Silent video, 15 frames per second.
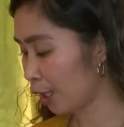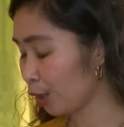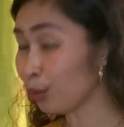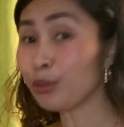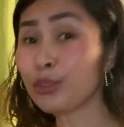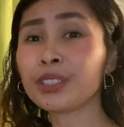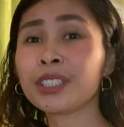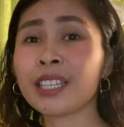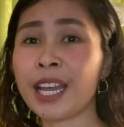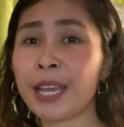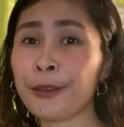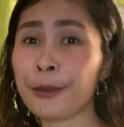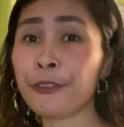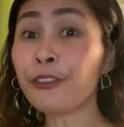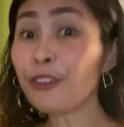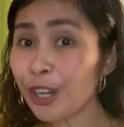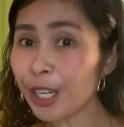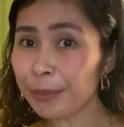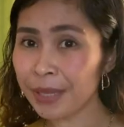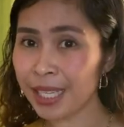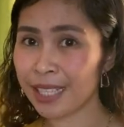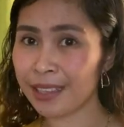Tungod kayo,
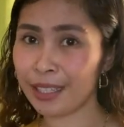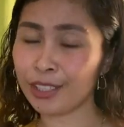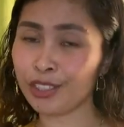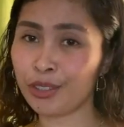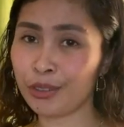for me lang,